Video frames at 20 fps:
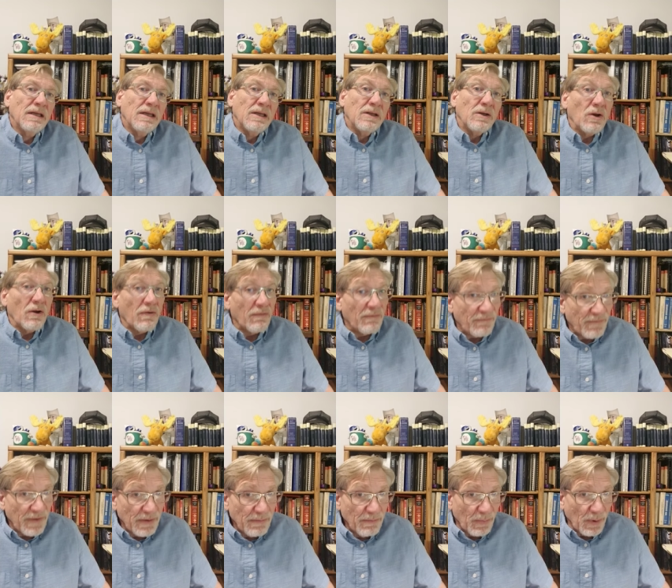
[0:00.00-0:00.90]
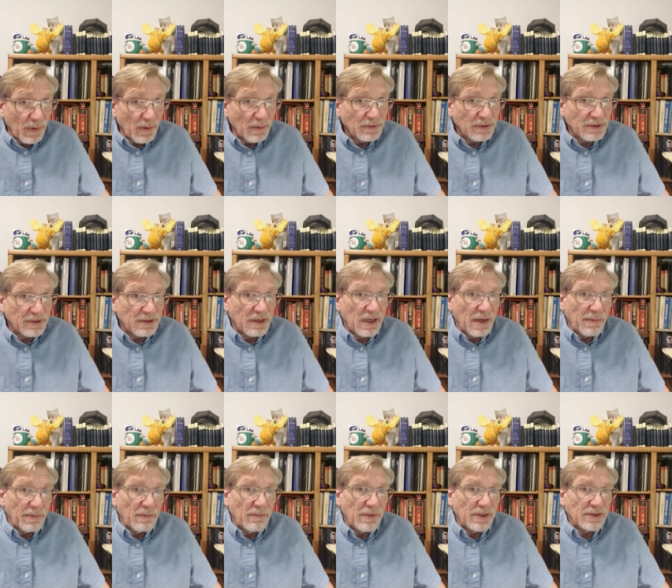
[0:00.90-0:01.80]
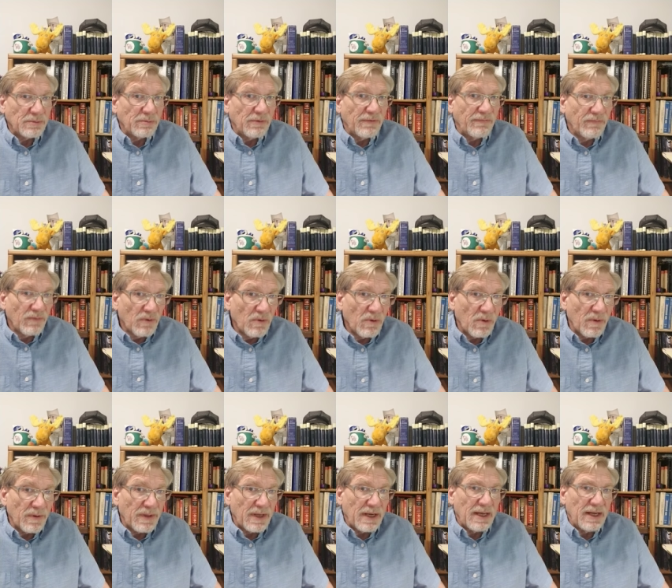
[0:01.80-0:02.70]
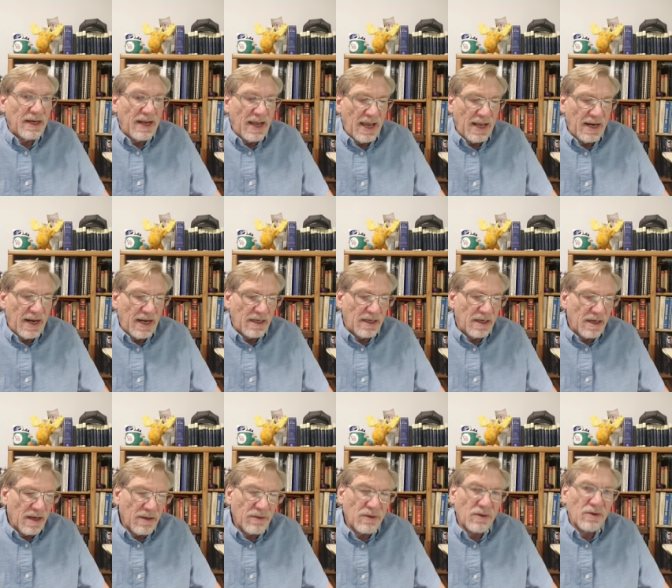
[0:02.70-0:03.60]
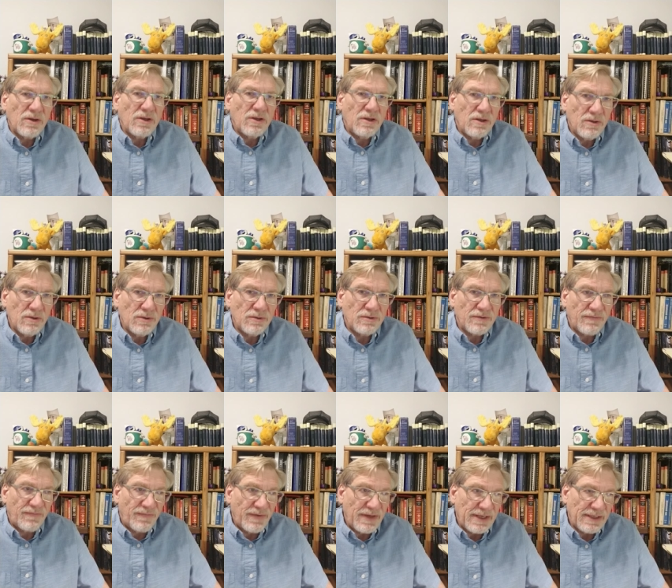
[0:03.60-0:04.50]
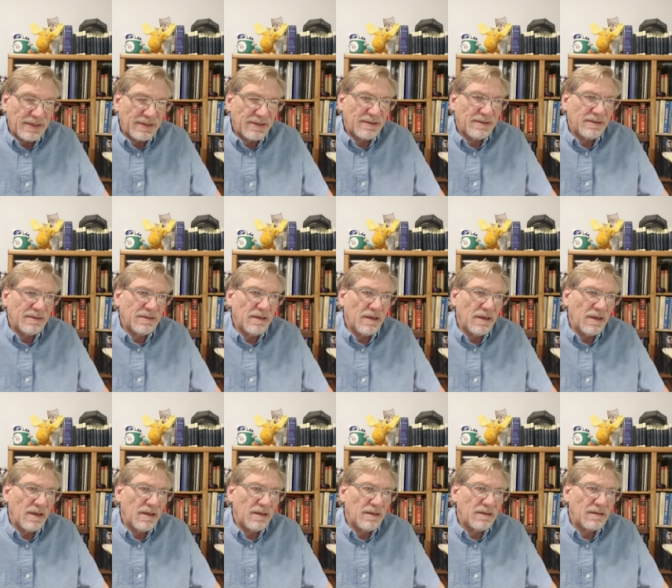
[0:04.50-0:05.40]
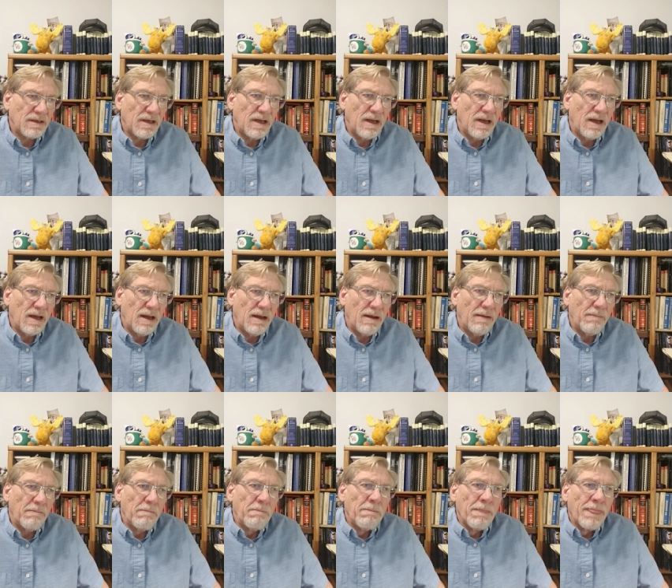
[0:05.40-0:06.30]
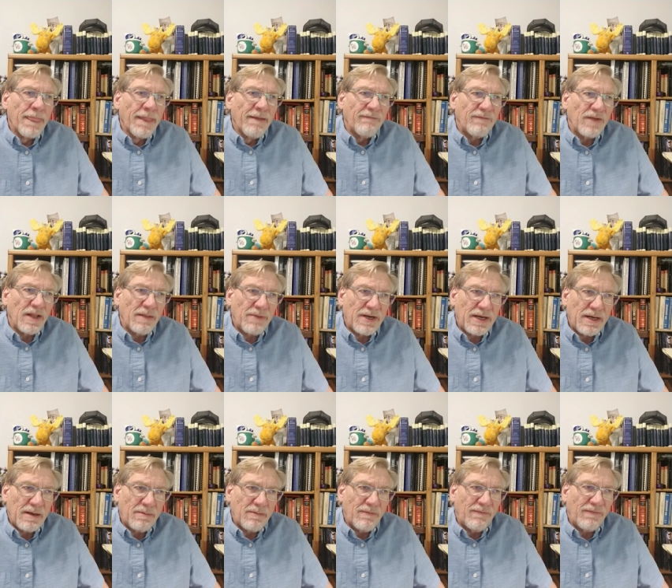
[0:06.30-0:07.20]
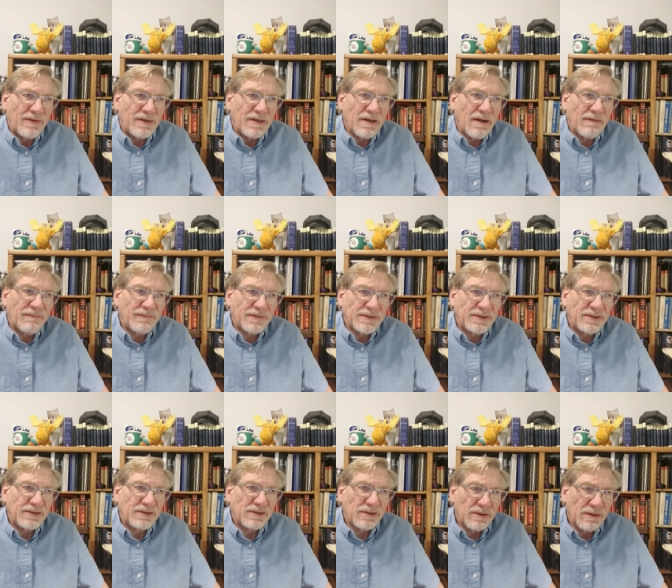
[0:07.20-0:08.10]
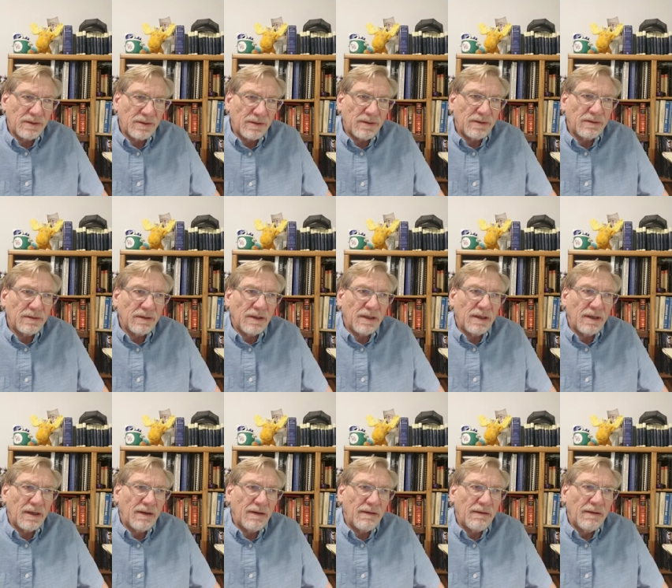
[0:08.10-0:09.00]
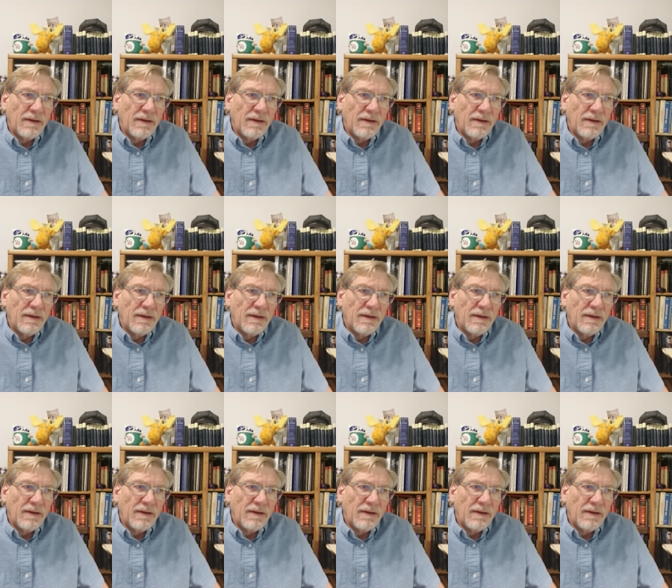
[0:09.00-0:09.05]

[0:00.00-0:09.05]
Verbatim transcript: November, just a couple months before, they had had another huge feast. Uh, a fellow by the name of Adolphus Sterne uh,